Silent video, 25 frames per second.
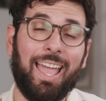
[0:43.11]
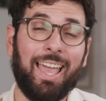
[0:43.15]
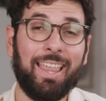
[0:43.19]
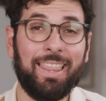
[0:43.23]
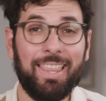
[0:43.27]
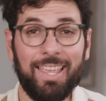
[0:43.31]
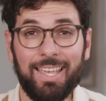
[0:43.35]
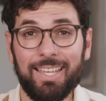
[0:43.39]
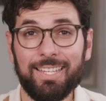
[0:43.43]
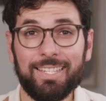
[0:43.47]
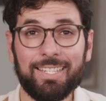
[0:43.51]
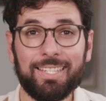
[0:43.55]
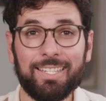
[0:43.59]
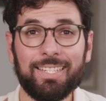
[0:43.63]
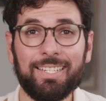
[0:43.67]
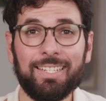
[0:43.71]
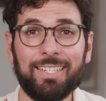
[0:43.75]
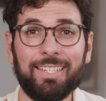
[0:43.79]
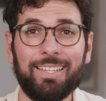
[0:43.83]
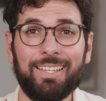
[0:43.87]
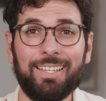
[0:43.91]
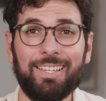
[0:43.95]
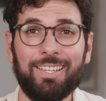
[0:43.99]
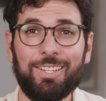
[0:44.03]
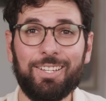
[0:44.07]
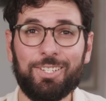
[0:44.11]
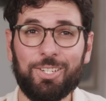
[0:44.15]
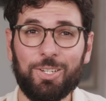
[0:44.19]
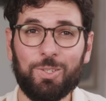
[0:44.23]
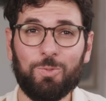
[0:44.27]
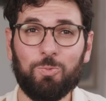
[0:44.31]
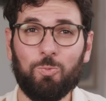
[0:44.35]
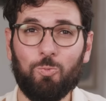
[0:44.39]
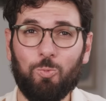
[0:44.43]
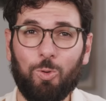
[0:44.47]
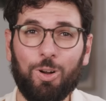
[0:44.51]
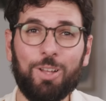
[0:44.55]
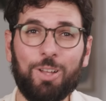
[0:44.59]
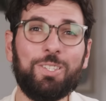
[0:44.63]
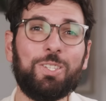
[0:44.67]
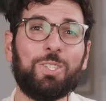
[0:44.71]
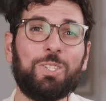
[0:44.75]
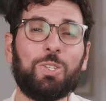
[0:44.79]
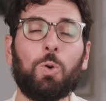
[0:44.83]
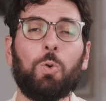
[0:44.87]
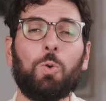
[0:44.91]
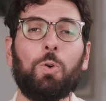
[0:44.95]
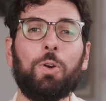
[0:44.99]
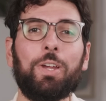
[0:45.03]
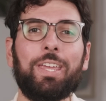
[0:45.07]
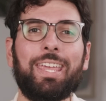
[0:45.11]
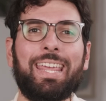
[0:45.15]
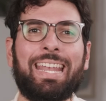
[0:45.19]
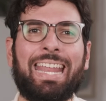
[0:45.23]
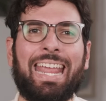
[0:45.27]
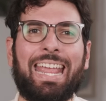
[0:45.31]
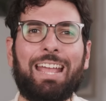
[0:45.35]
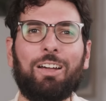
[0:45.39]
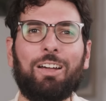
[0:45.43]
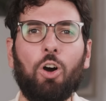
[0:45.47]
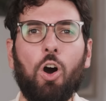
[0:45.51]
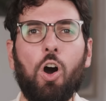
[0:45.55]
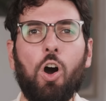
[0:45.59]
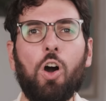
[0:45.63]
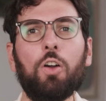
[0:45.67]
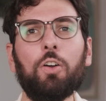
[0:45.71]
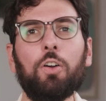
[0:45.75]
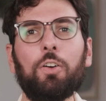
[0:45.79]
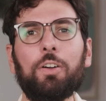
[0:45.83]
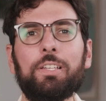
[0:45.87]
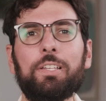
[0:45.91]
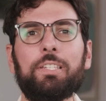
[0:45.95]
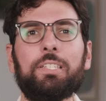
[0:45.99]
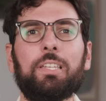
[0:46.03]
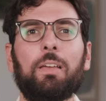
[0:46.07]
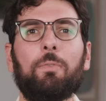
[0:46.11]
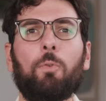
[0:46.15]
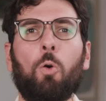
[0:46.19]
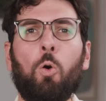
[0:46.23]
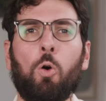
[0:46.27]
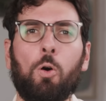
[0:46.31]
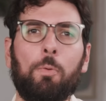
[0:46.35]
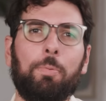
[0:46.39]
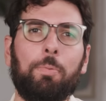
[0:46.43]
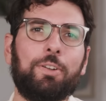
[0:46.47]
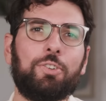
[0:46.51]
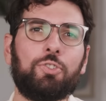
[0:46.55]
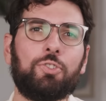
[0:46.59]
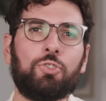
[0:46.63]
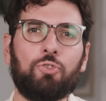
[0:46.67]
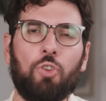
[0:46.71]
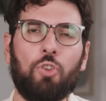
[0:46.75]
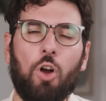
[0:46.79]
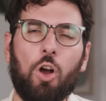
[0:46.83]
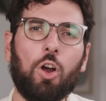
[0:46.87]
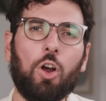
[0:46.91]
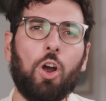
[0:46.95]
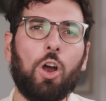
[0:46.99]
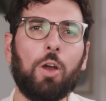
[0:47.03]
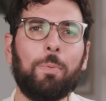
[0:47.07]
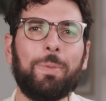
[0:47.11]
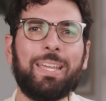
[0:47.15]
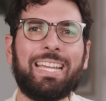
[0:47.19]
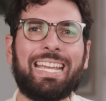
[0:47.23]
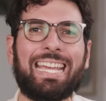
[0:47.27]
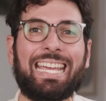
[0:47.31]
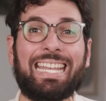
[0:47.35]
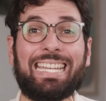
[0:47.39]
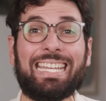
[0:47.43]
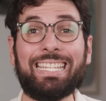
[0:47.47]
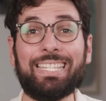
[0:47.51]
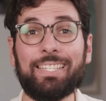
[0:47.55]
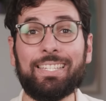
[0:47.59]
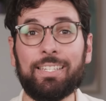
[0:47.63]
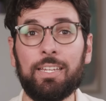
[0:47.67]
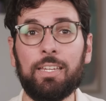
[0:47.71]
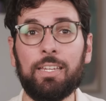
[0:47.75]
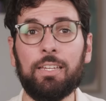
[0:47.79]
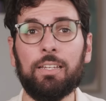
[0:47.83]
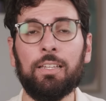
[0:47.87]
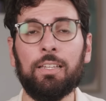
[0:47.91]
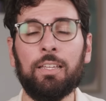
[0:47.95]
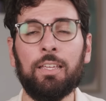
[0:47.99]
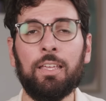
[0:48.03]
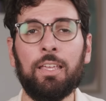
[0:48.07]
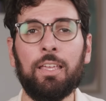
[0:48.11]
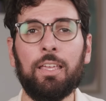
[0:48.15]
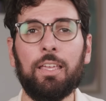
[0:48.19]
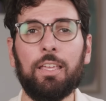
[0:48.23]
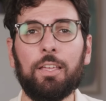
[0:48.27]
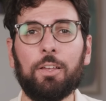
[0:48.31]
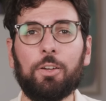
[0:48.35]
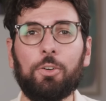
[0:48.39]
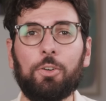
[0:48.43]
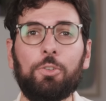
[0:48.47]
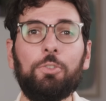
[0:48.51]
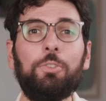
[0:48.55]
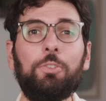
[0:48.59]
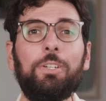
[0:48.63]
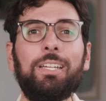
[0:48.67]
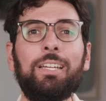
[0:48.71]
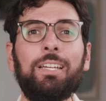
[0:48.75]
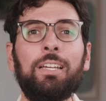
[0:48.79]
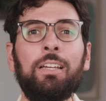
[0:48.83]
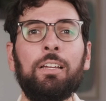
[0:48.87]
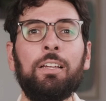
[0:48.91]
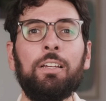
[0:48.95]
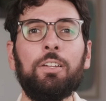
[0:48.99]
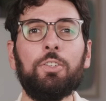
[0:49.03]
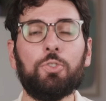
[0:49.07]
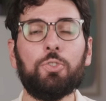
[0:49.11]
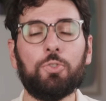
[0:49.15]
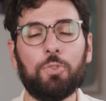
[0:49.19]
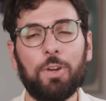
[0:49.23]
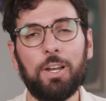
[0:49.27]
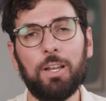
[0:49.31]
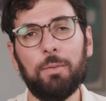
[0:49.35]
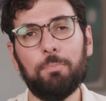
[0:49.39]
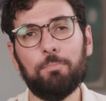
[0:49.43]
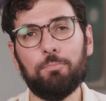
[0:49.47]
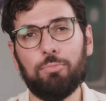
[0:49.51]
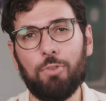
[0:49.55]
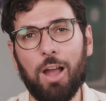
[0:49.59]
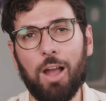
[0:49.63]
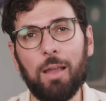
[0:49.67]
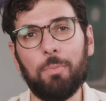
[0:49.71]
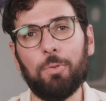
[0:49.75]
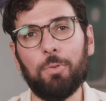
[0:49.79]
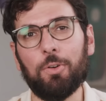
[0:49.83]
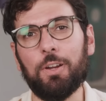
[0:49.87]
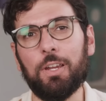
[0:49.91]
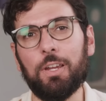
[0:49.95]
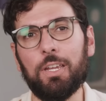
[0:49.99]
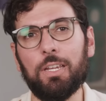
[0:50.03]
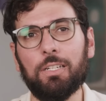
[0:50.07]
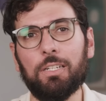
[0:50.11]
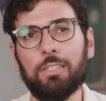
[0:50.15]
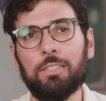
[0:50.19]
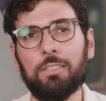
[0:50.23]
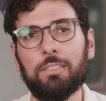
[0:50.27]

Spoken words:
And this is just one story in a long list of corporate strong-arming and deceit, including straight-up bribery.